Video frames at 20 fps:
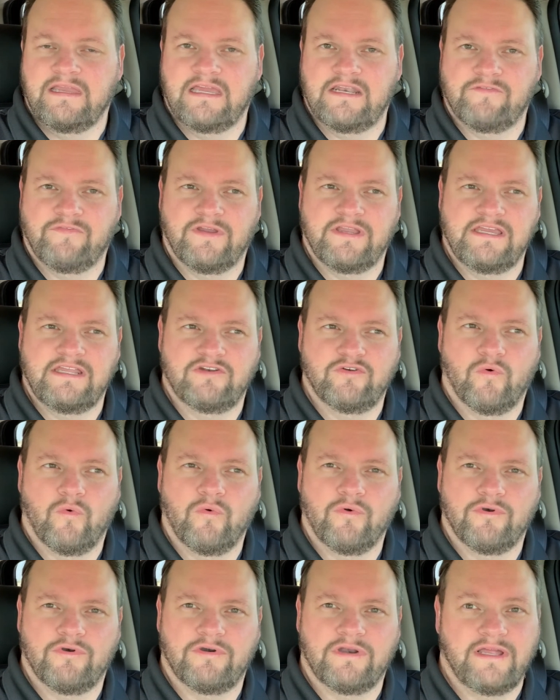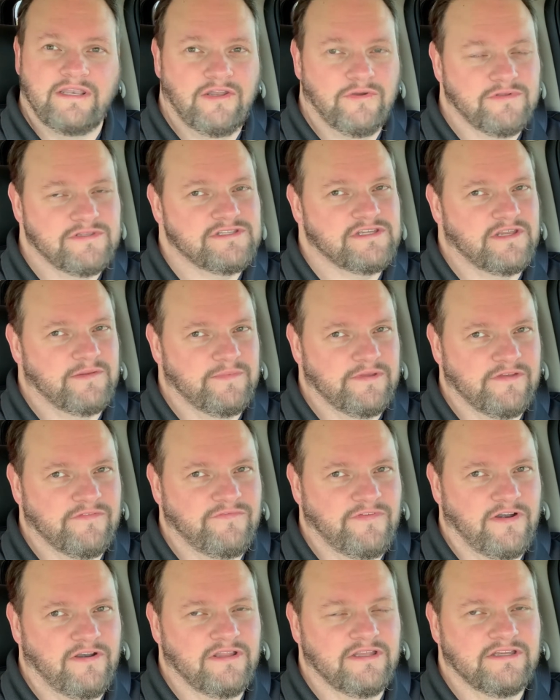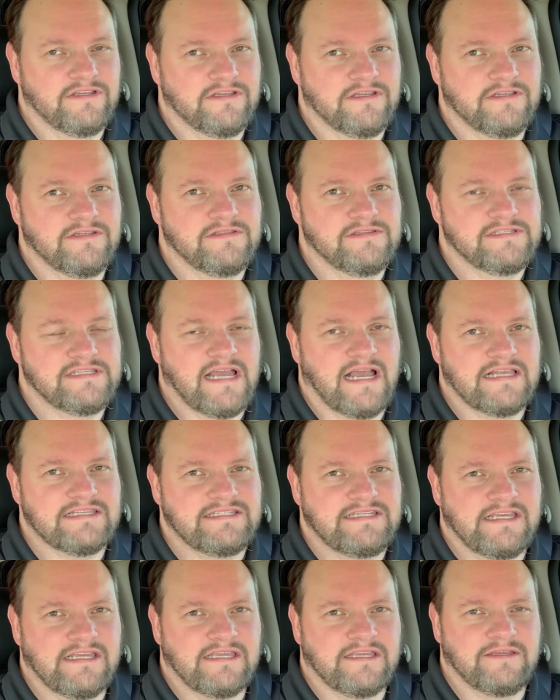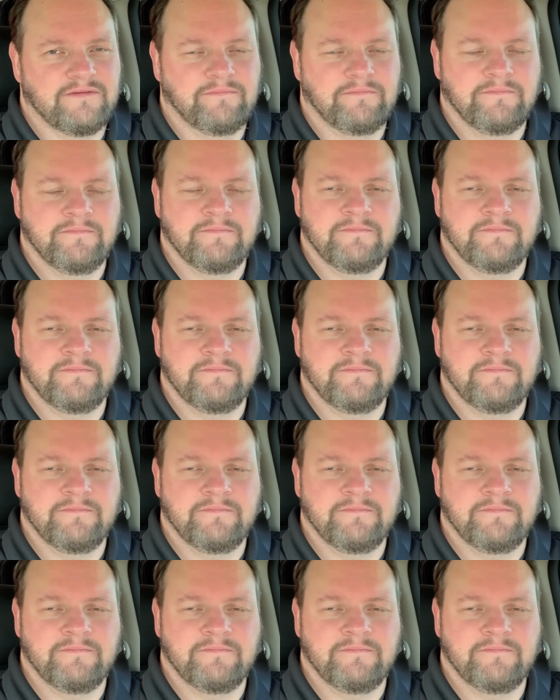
And if I get an order, I know it's going to be a fairly good size ticket,